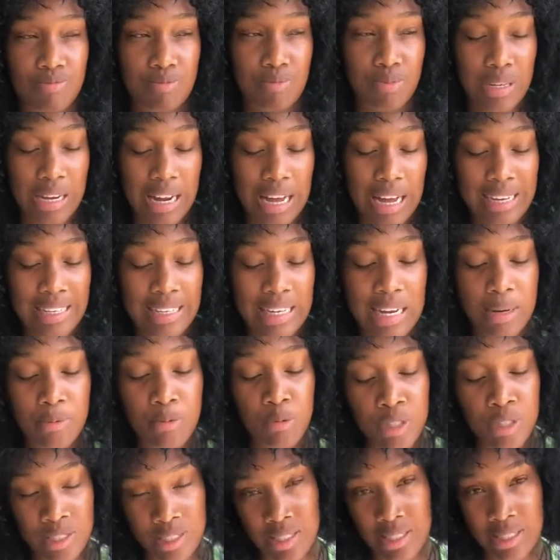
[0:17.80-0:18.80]
but at that
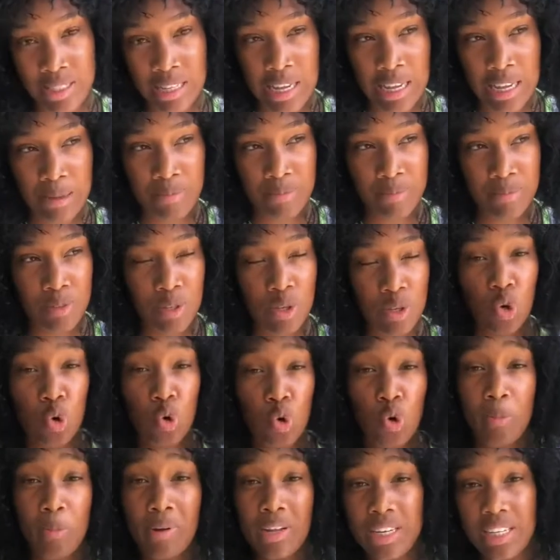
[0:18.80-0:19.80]
point in time,
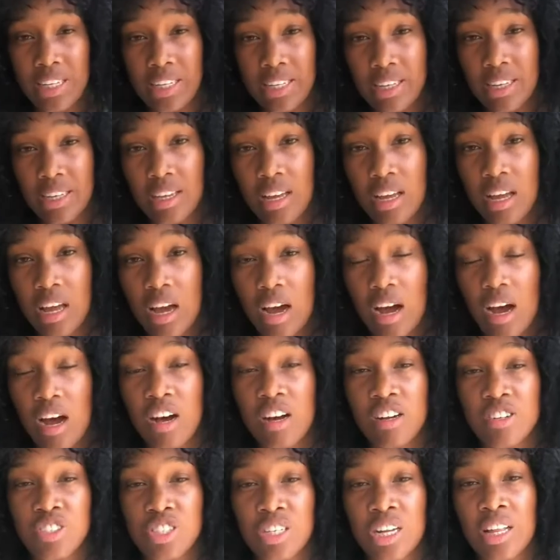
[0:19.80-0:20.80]
globally,
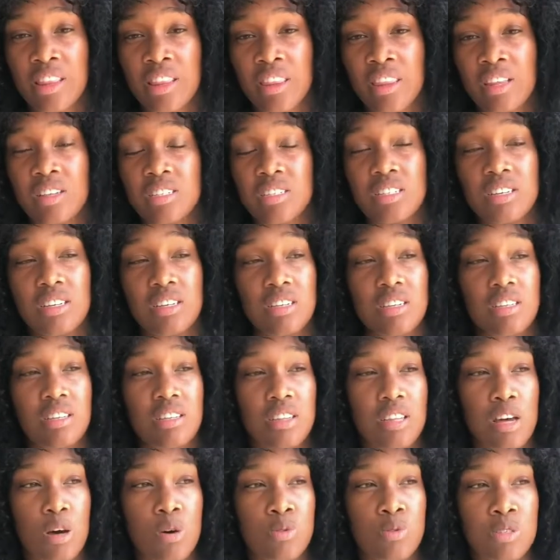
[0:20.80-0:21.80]

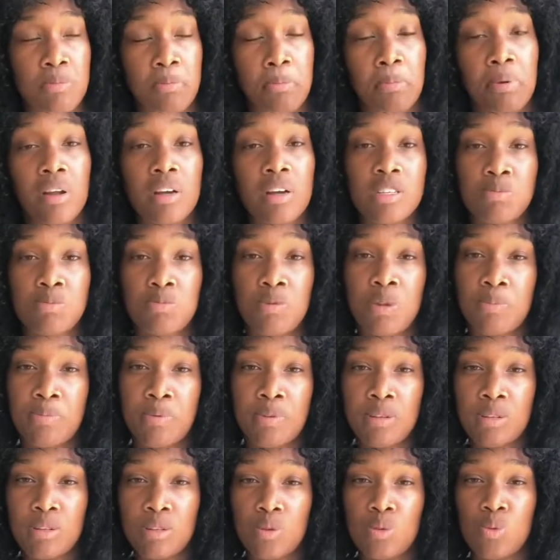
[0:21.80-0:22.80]
138,000 plus
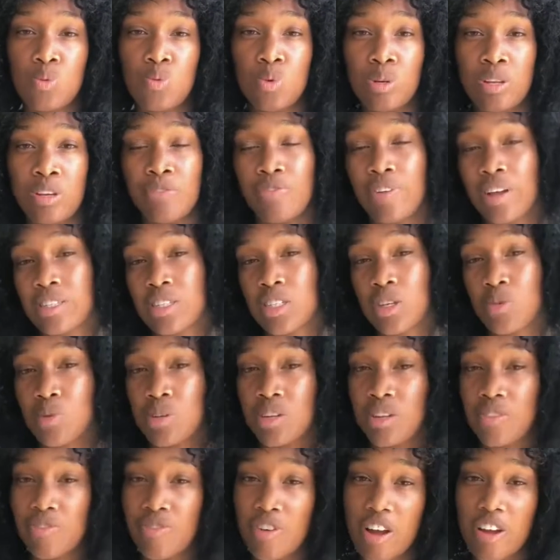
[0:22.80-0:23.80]
people were infected
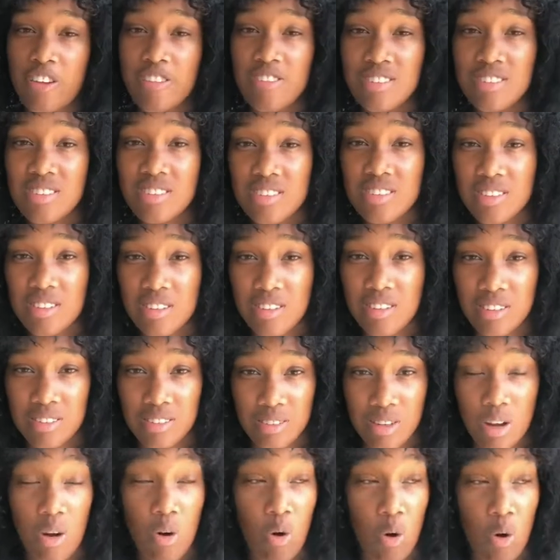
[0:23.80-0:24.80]
with the virus,
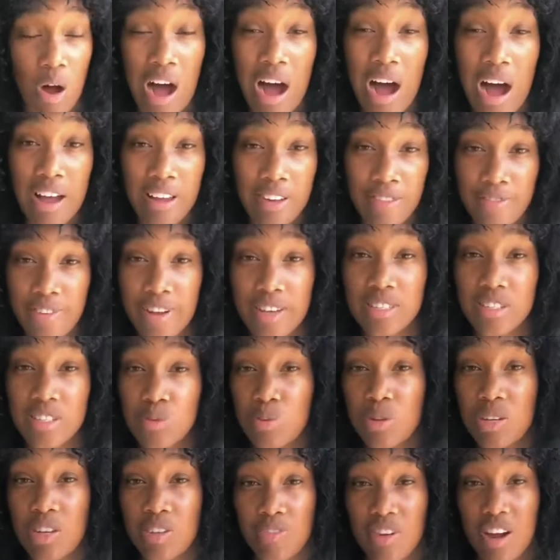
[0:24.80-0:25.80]
or are infected
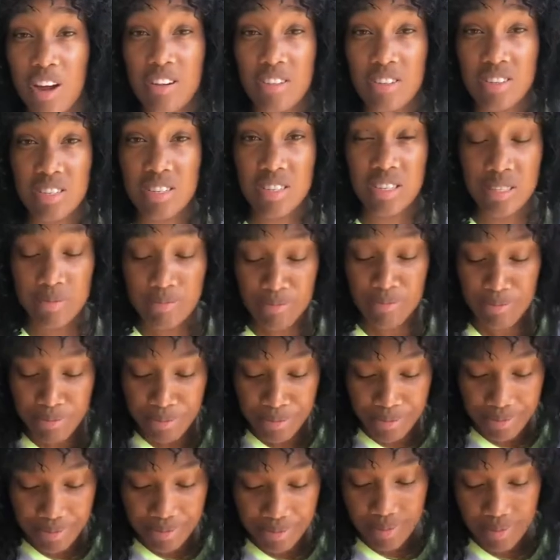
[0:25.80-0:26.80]
with the
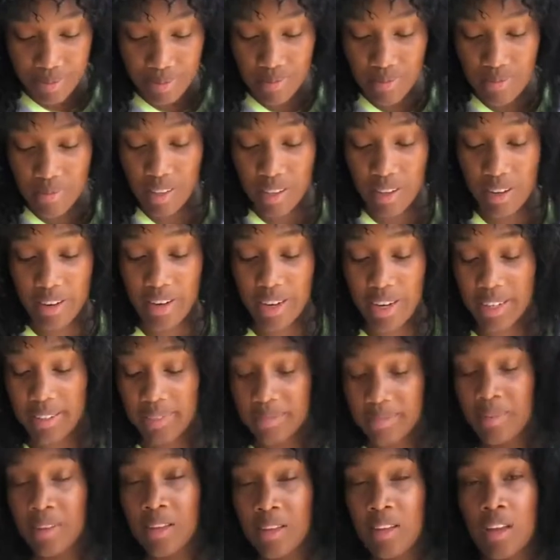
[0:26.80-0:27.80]
virus.
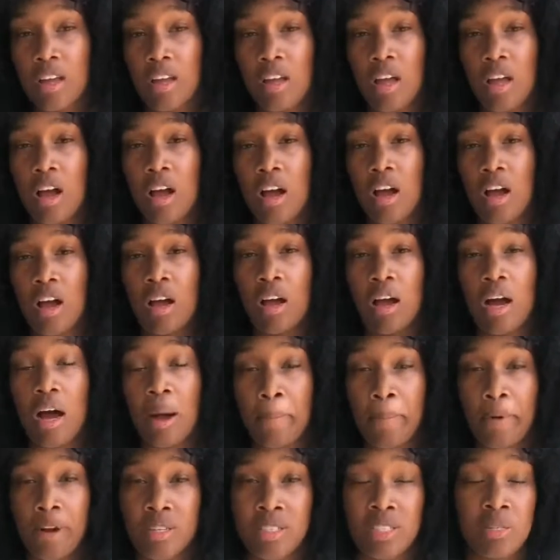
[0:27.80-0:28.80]
Alright?
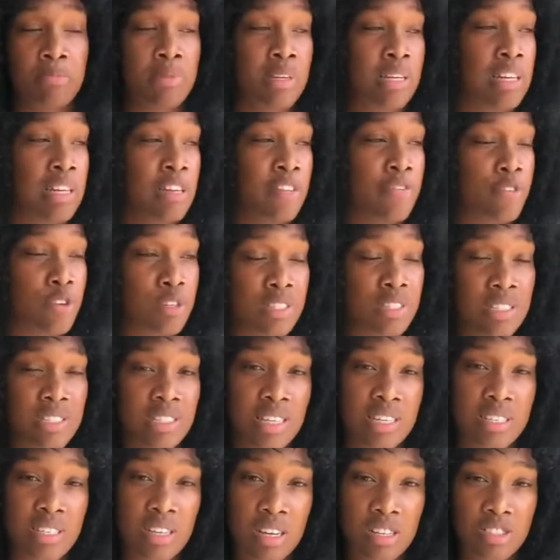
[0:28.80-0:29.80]
Approximately
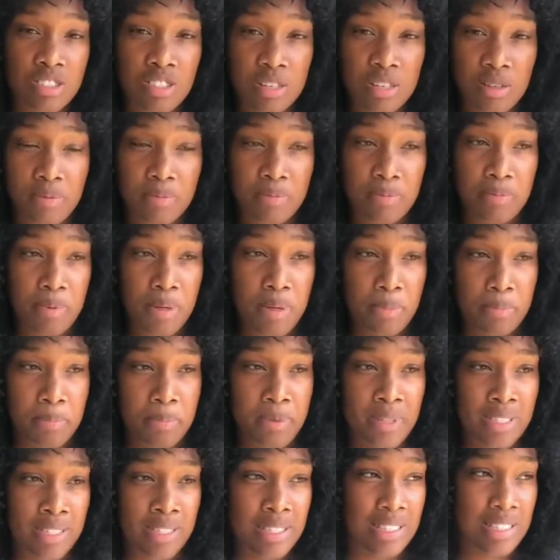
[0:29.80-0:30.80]
4,600
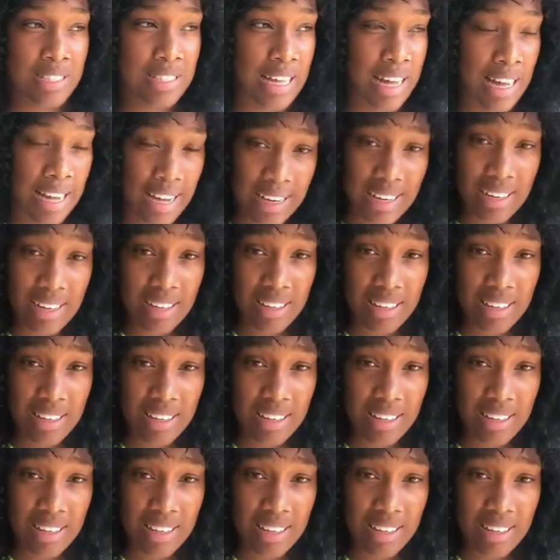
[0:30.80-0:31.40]
persons died.